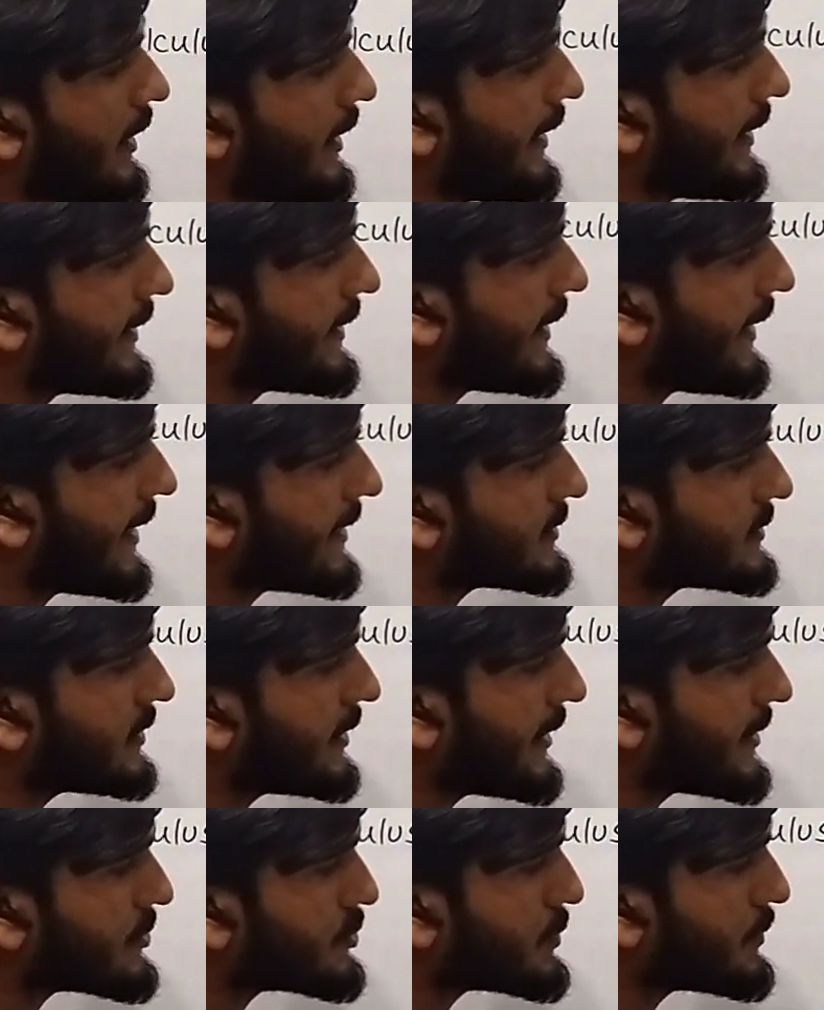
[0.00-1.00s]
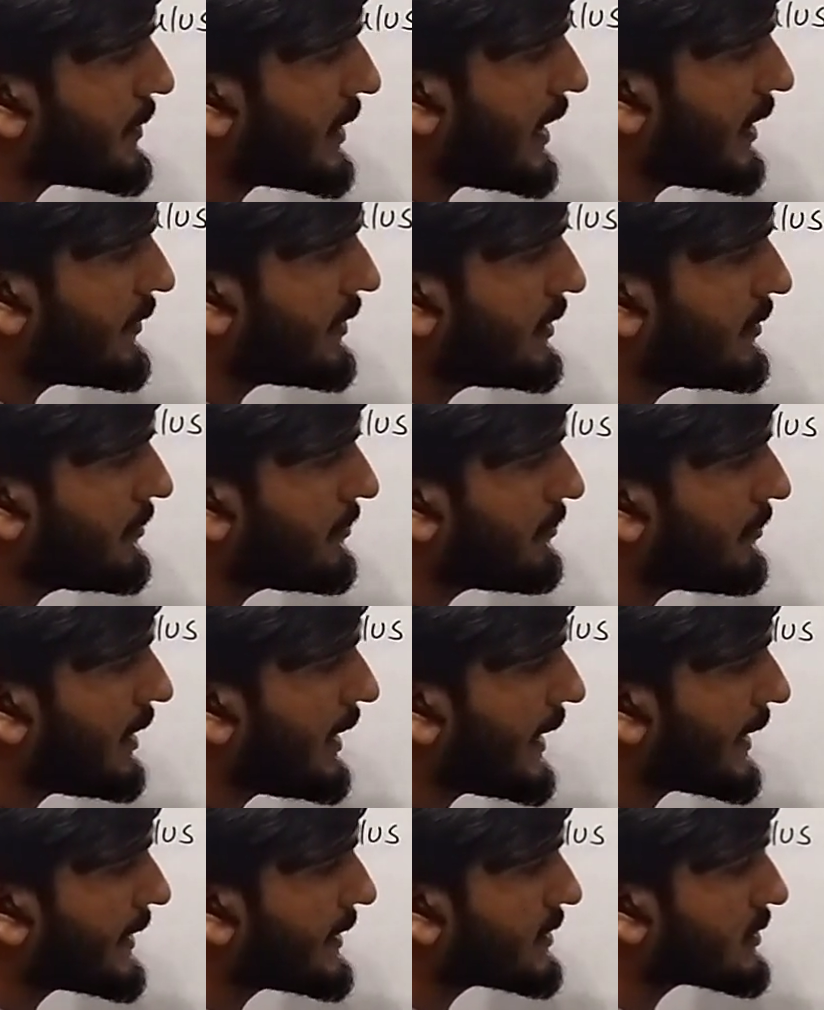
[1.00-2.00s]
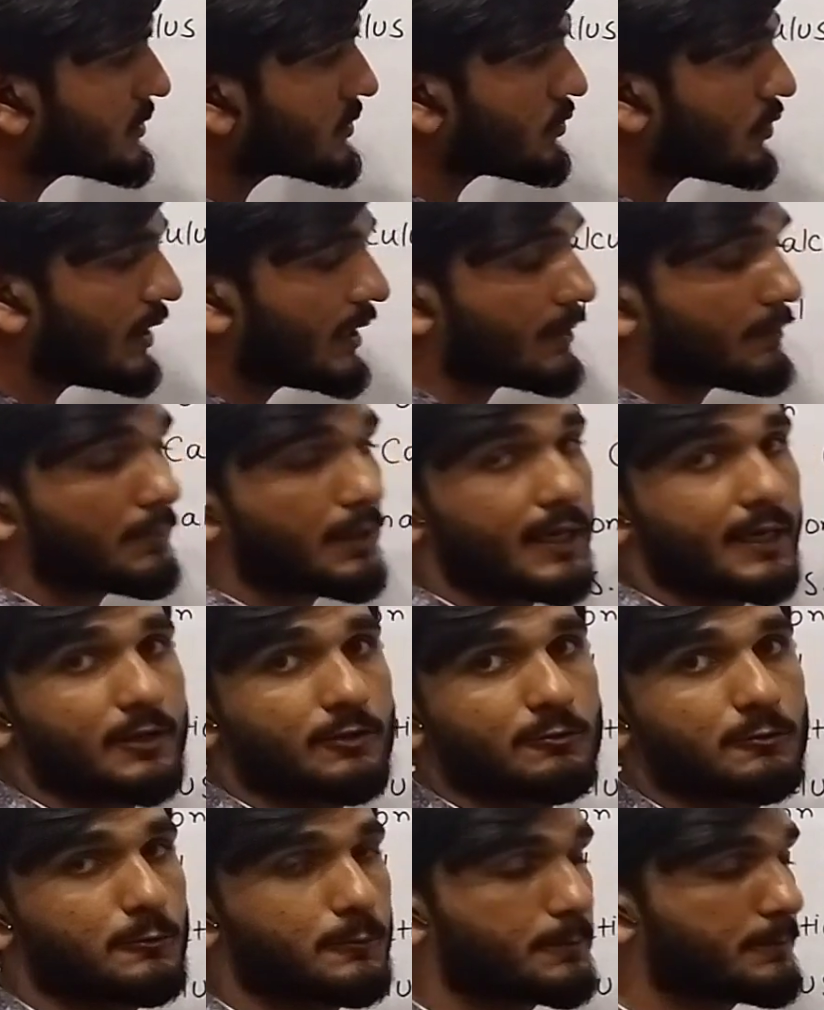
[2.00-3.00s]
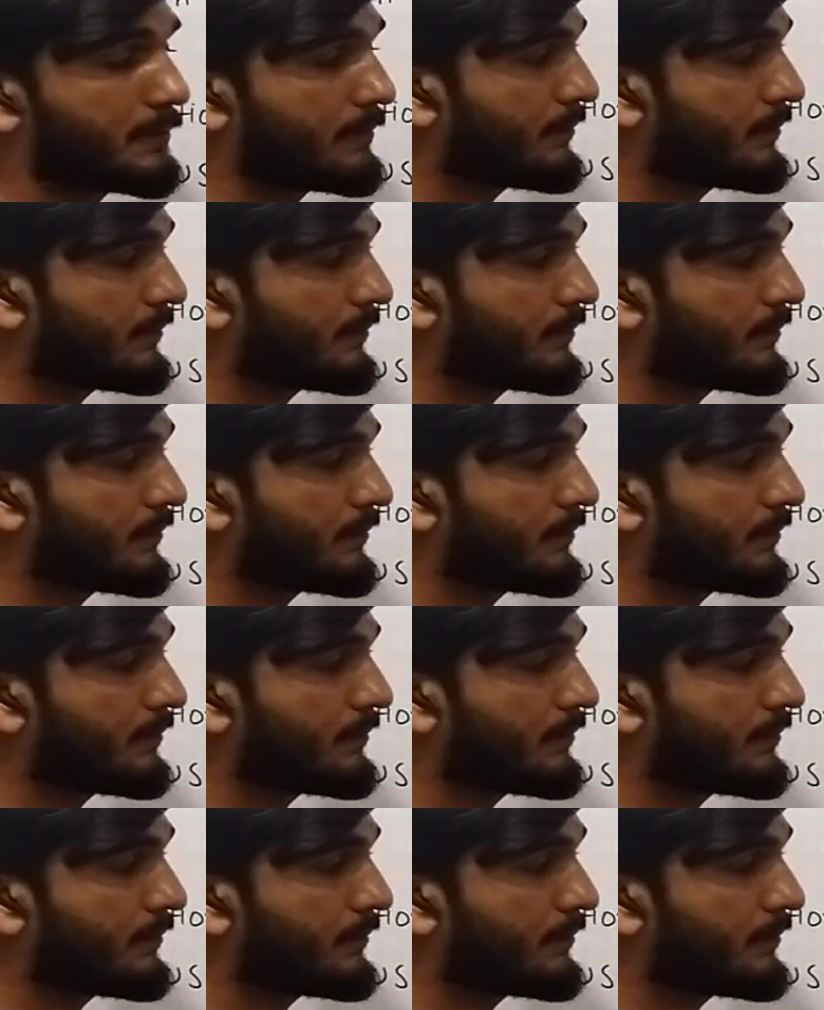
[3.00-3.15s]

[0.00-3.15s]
and x raised to power minus 1 by 2.